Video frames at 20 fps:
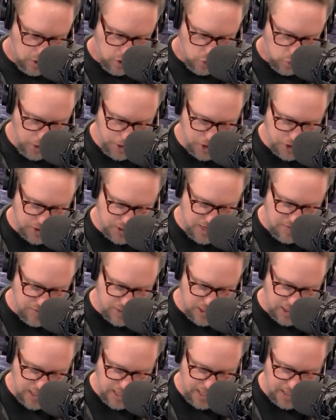Which
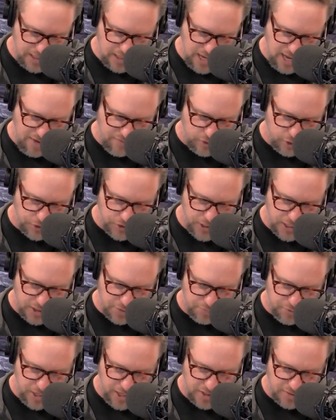Stephen King novel
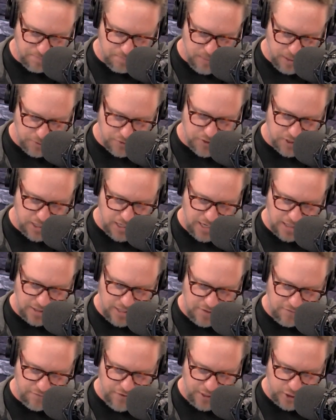takes place mostly at
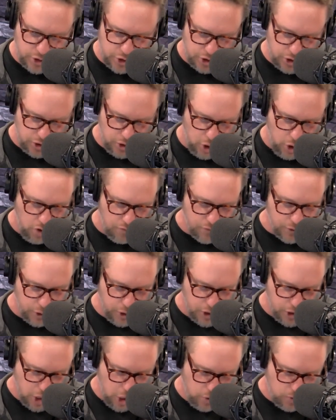the fictional
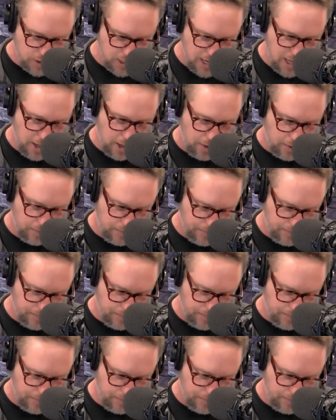Overlook Hotel?